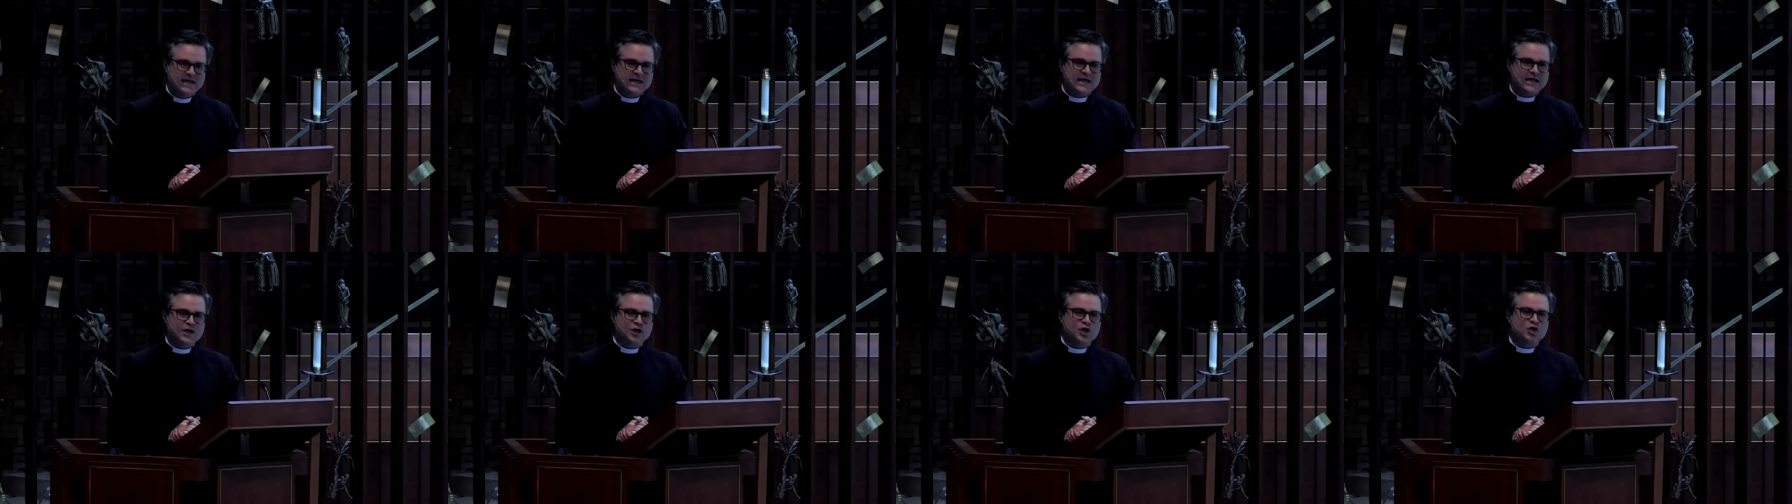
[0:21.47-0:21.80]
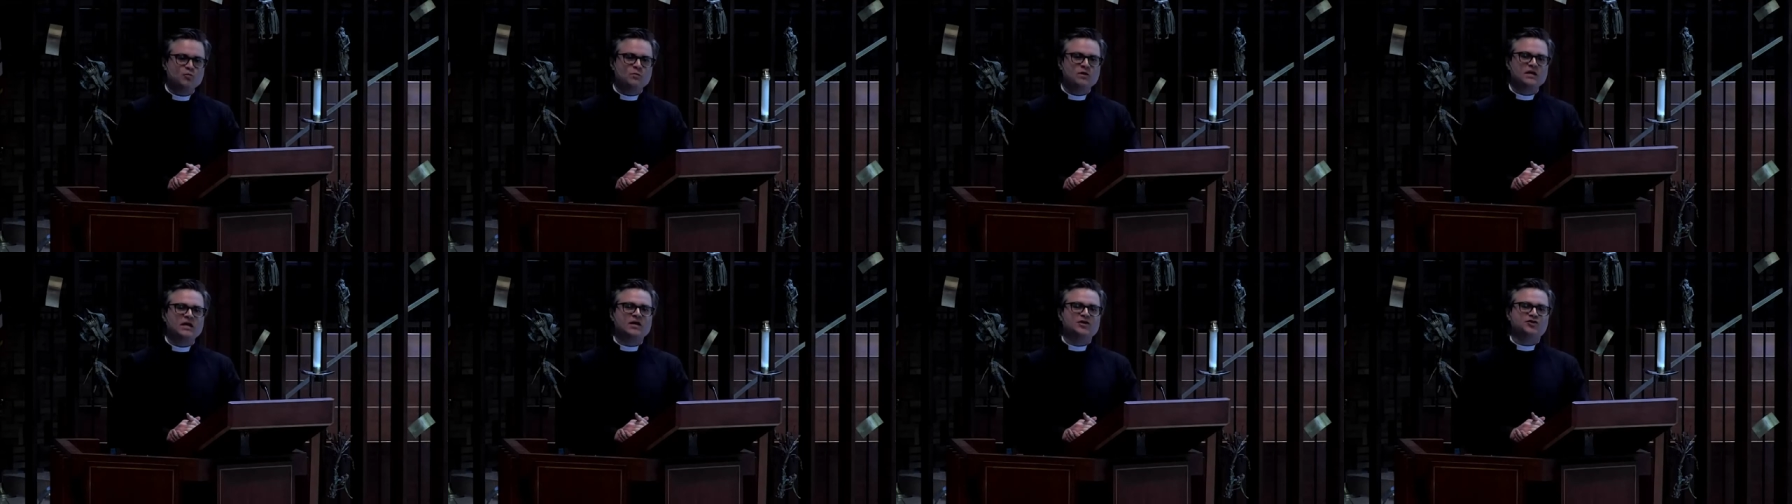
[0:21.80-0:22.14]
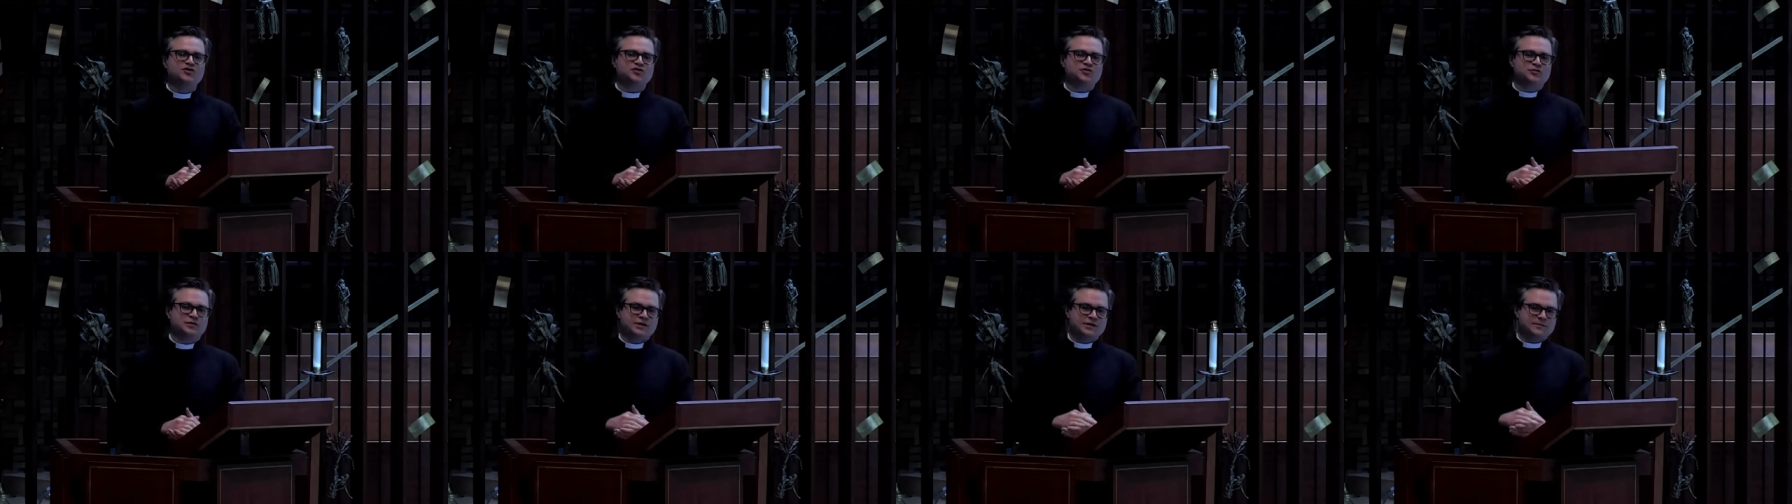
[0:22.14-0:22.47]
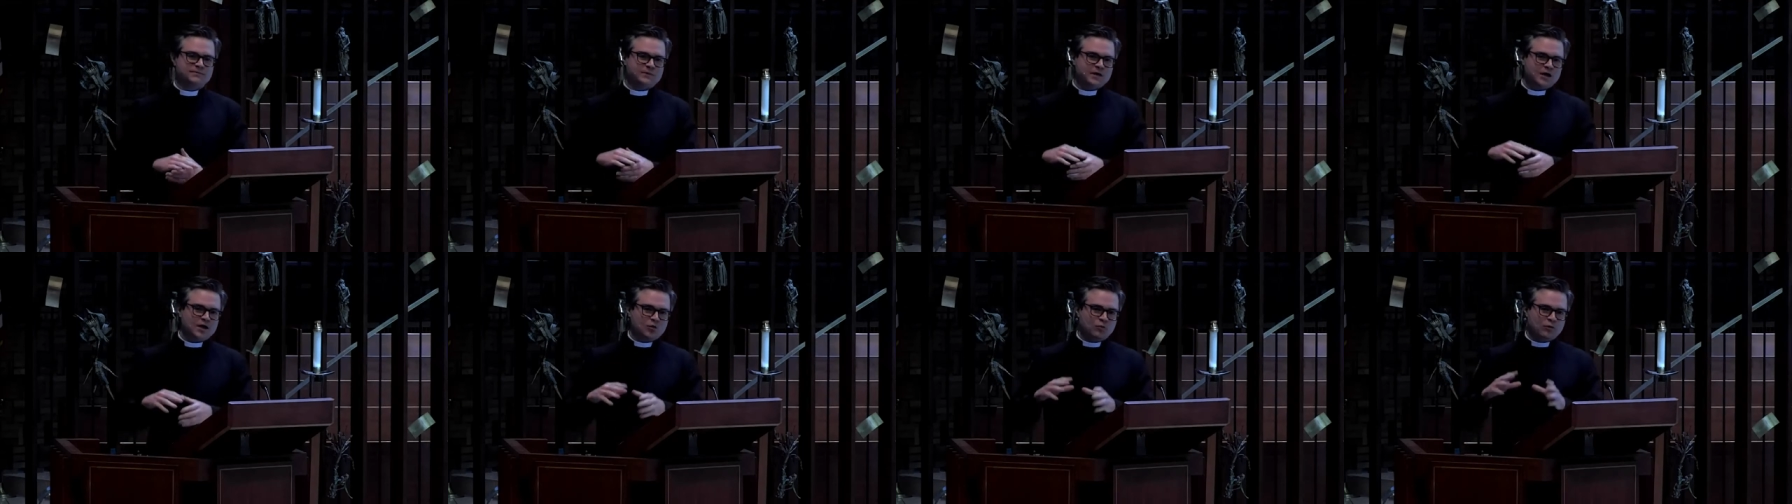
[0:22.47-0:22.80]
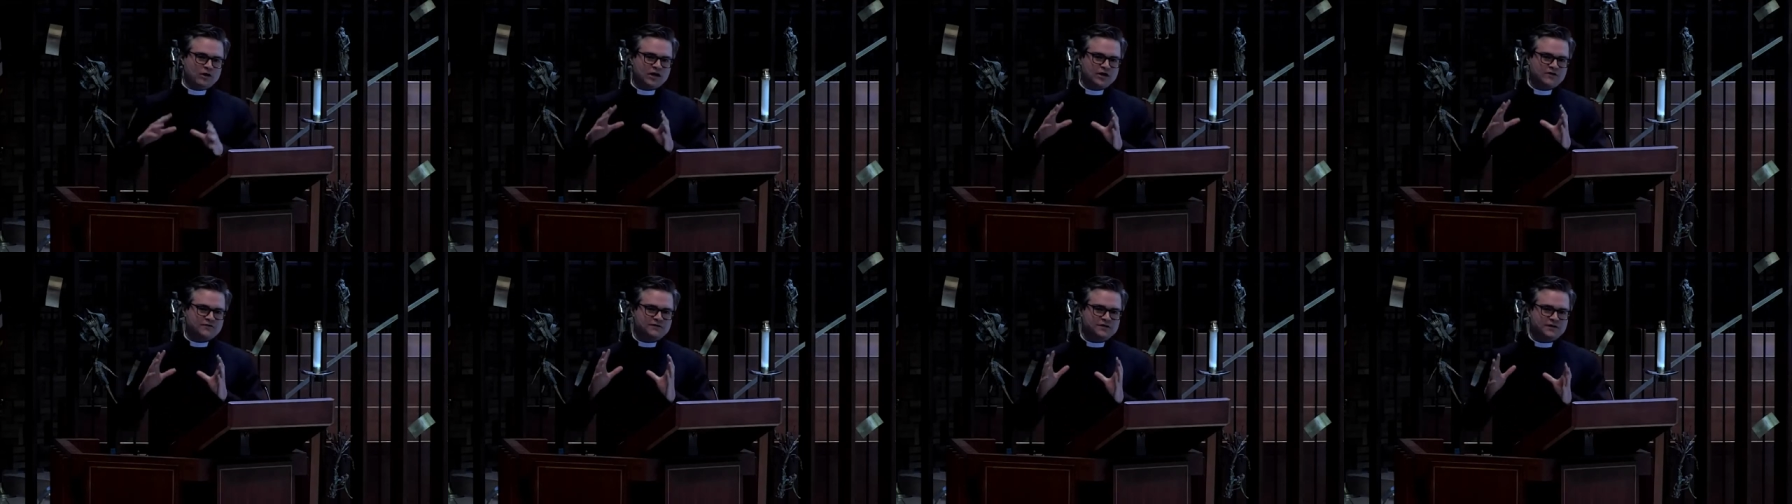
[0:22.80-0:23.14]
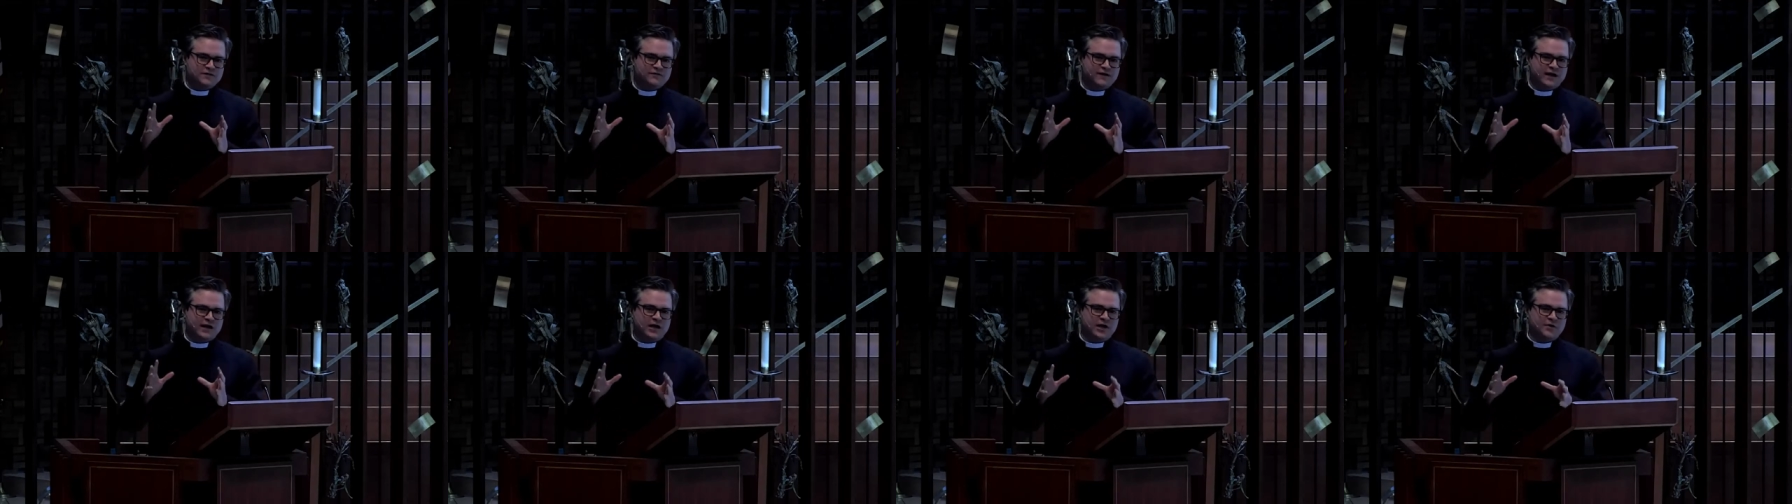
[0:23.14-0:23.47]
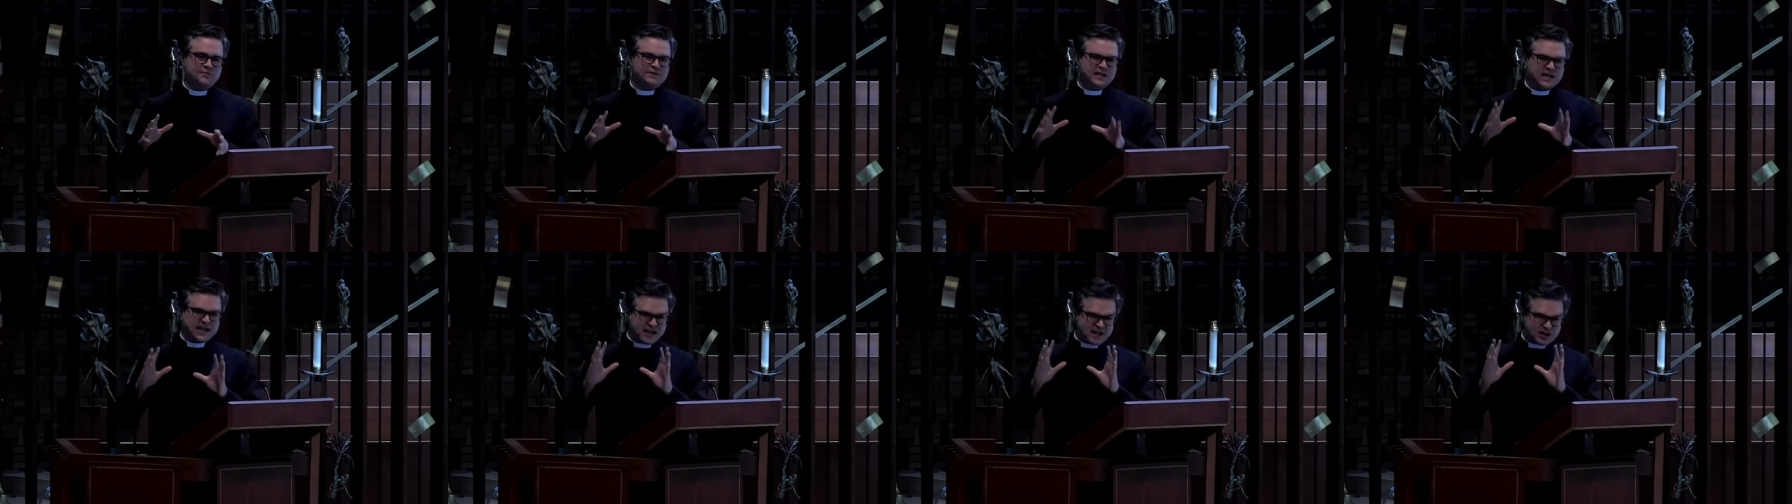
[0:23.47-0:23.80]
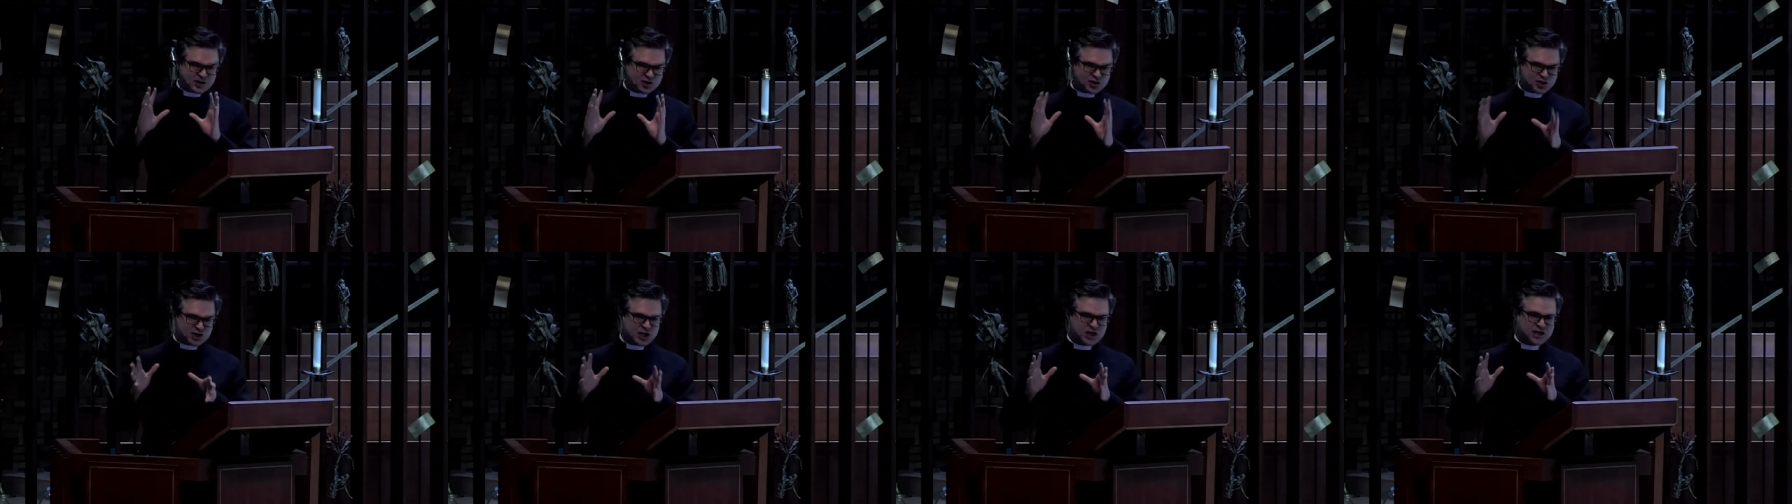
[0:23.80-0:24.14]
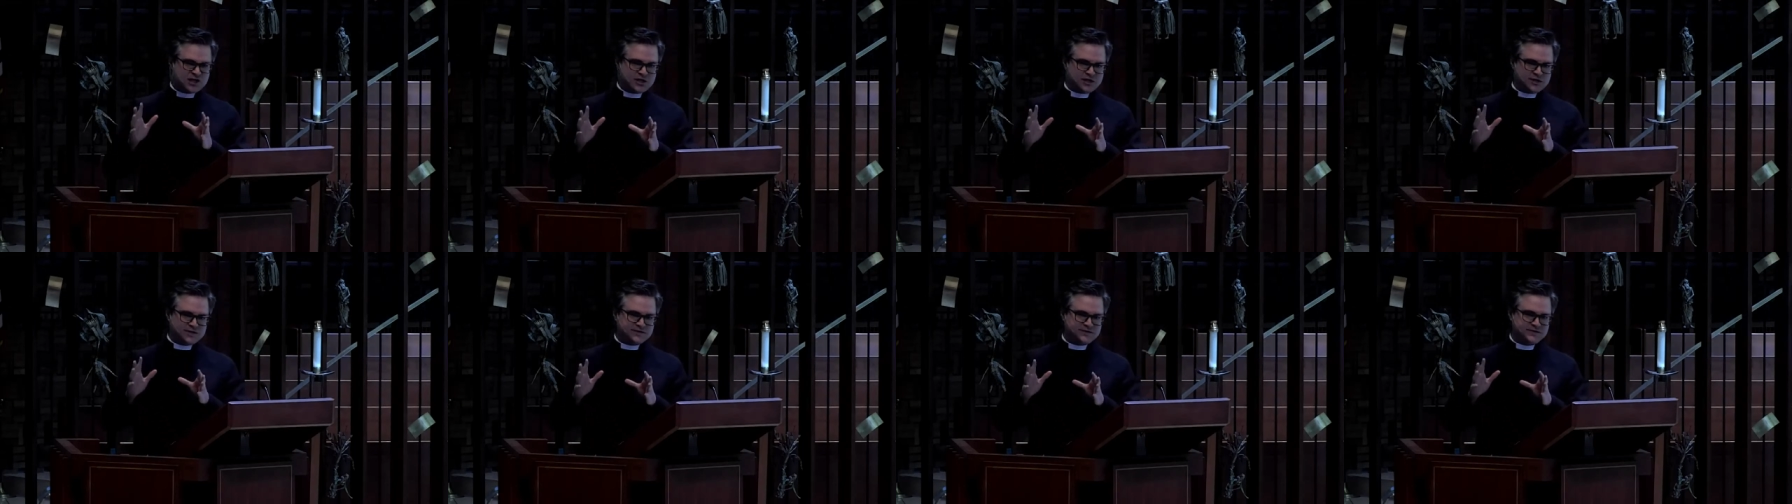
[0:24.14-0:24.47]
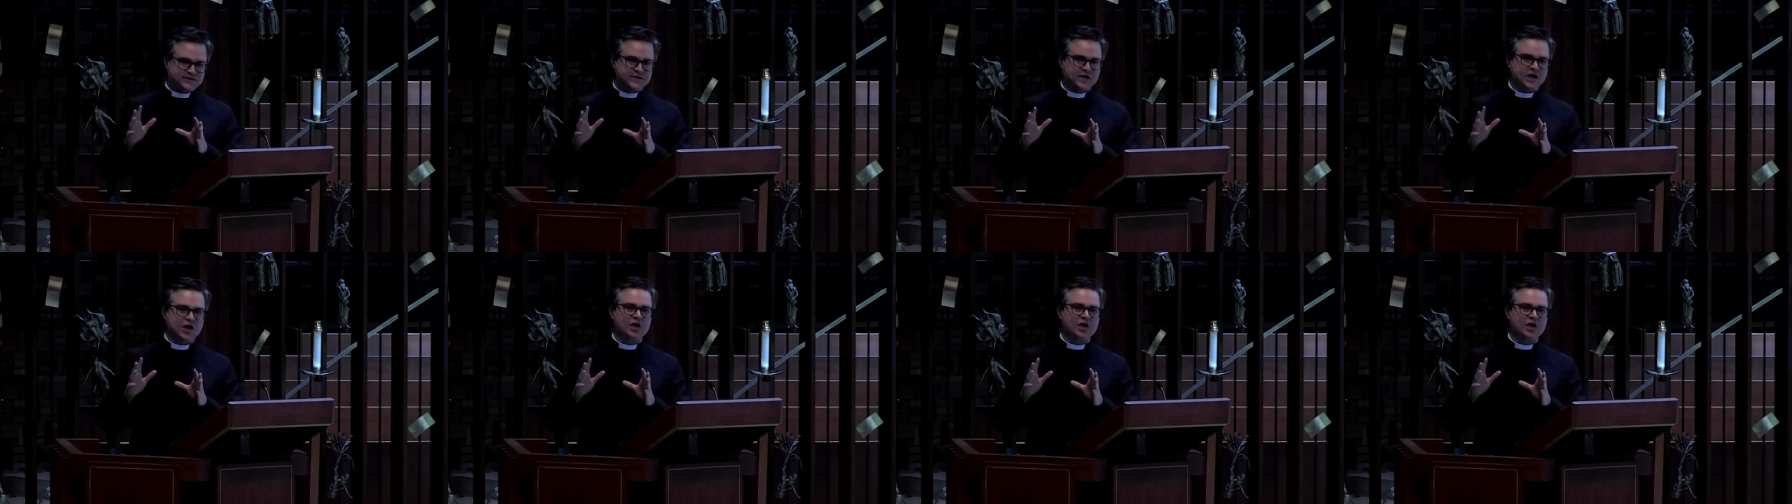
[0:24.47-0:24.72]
In human history, we have developed ingenious,